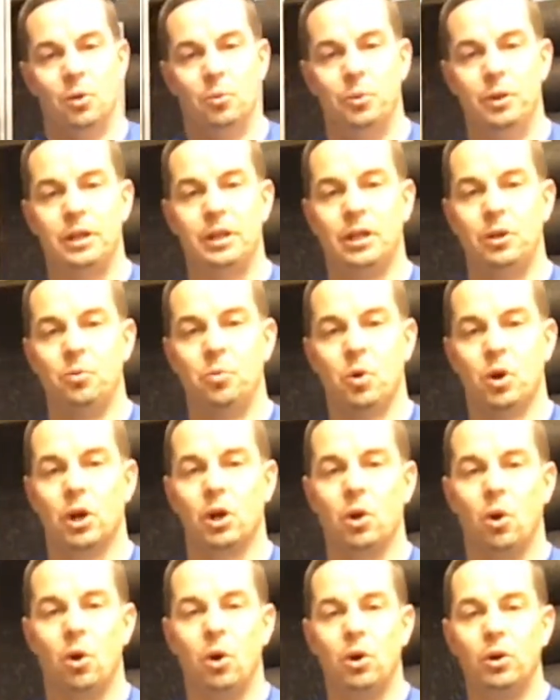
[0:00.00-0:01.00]
We can
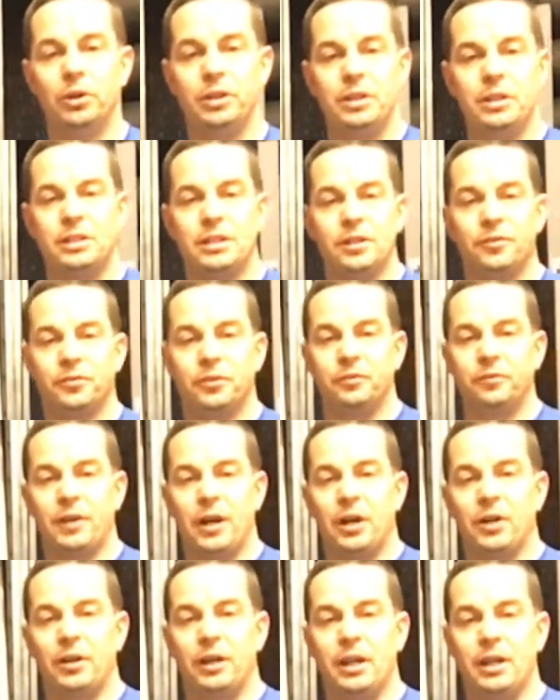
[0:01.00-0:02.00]
work all these different
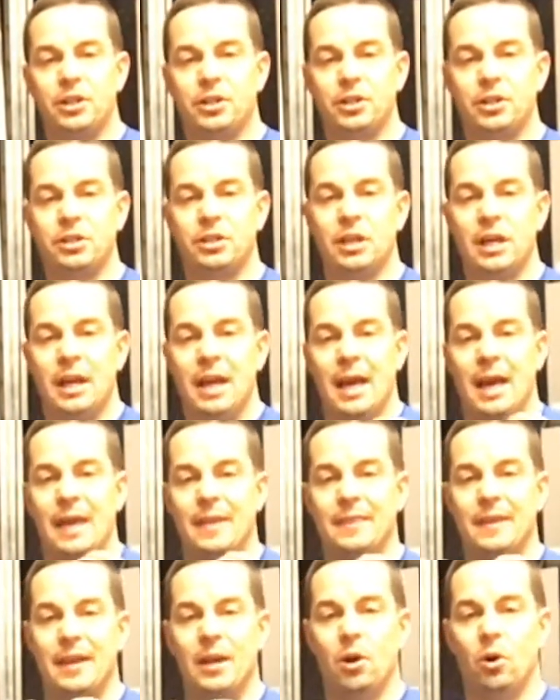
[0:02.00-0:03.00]
variations
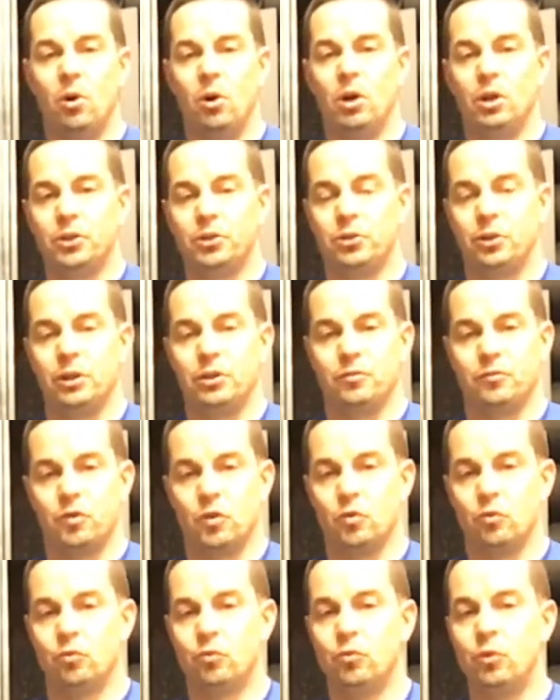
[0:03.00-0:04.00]
and they all
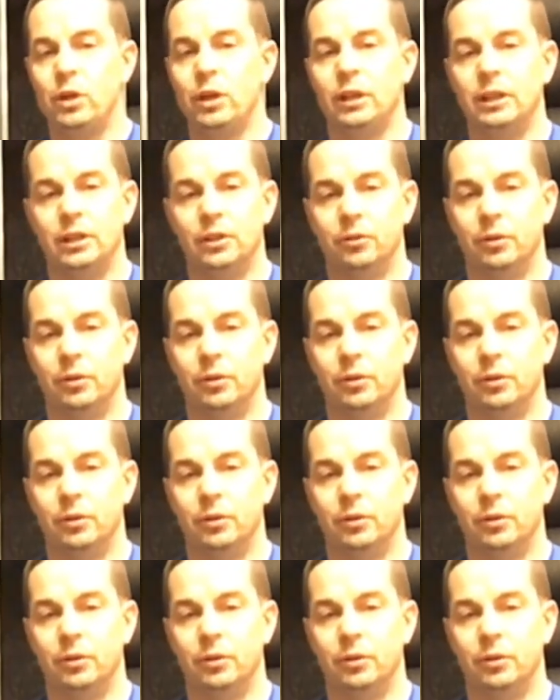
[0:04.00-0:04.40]
transfer really,